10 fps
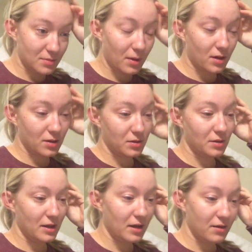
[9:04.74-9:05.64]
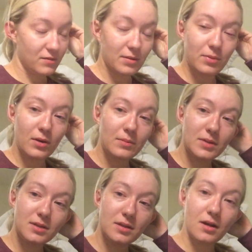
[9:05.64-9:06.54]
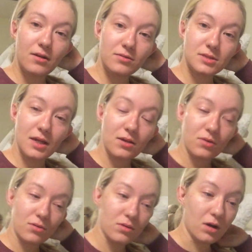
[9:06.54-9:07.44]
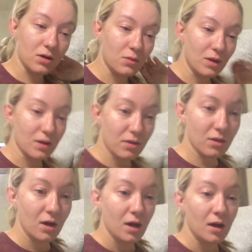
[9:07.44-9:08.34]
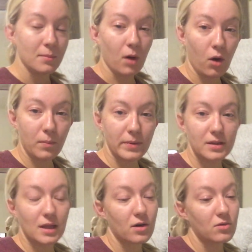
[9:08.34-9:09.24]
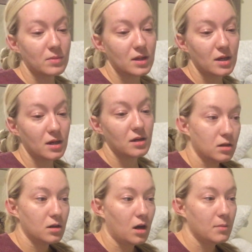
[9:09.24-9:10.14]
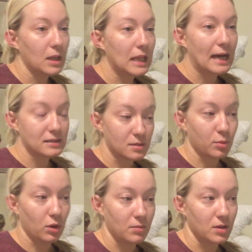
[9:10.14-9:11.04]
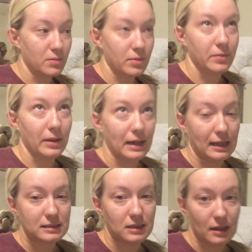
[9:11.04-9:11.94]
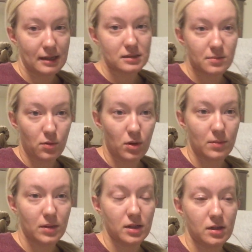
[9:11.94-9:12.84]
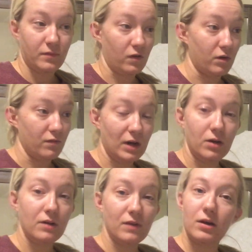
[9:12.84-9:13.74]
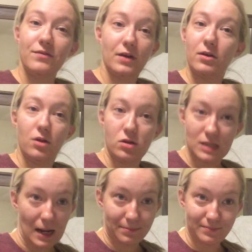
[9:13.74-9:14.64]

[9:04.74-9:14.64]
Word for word: tomorrow I have an appointment that I will take you along with. I'm hoping that'll it be not my last appointment, but my next to last appointment for a very, very, very long time.